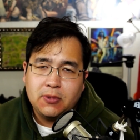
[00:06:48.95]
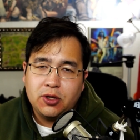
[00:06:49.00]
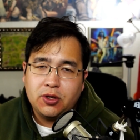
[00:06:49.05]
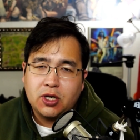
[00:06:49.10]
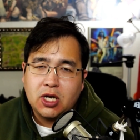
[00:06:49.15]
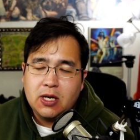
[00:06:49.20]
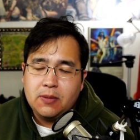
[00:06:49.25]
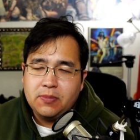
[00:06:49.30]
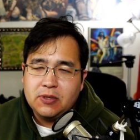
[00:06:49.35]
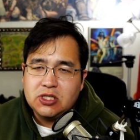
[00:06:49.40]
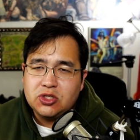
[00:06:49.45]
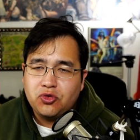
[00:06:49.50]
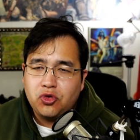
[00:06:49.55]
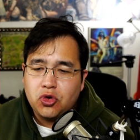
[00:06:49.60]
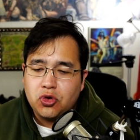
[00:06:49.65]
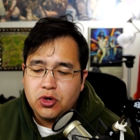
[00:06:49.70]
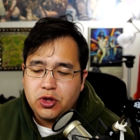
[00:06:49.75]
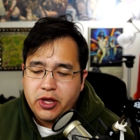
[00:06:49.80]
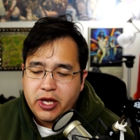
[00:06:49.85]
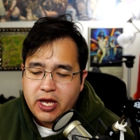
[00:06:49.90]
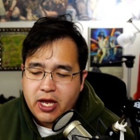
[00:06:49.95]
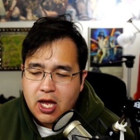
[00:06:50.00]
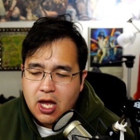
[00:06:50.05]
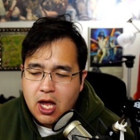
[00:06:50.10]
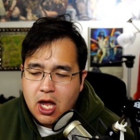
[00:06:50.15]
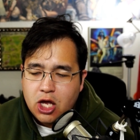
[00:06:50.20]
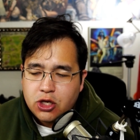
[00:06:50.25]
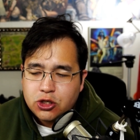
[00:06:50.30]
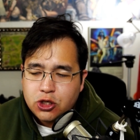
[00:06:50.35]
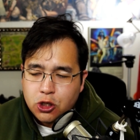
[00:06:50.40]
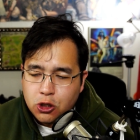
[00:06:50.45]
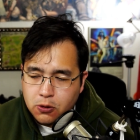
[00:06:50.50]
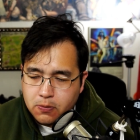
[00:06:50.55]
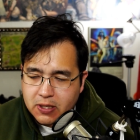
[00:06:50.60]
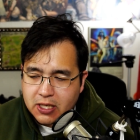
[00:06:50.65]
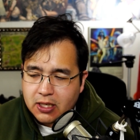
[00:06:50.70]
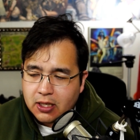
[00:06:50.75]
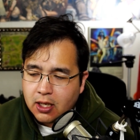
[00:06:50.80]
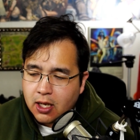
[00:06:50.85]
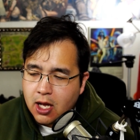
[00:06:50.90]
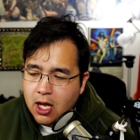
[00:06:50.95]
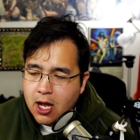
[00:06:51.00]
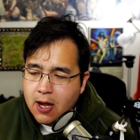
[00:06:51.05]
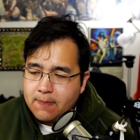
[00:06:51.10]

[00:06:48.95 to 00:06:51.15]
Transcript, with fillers: other companies for the tubing.